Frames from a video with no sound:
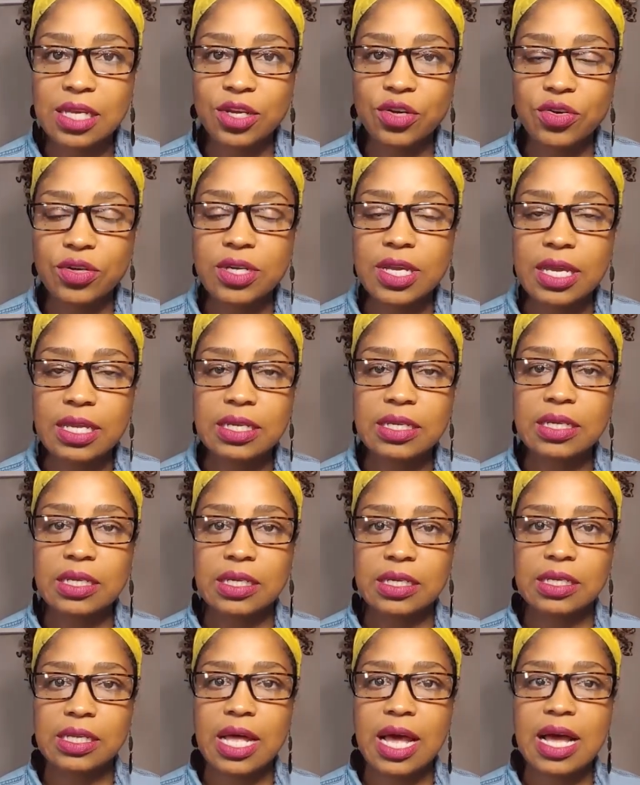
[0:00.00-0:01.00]
I created
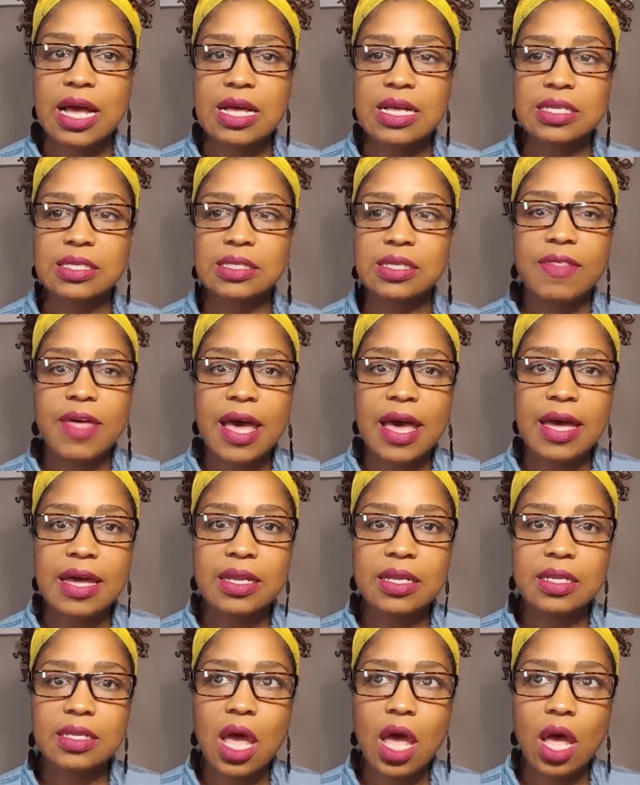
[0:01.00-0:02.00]
a class
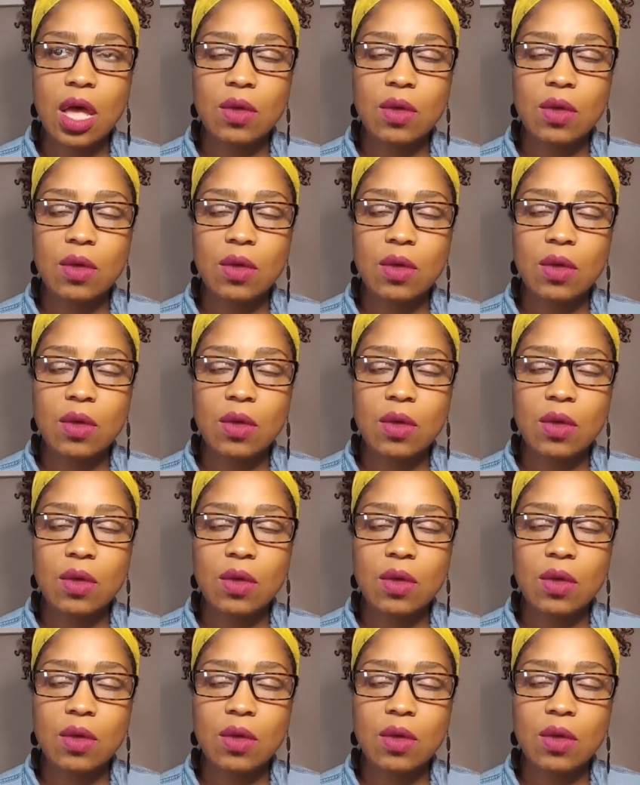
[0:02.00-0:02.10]
that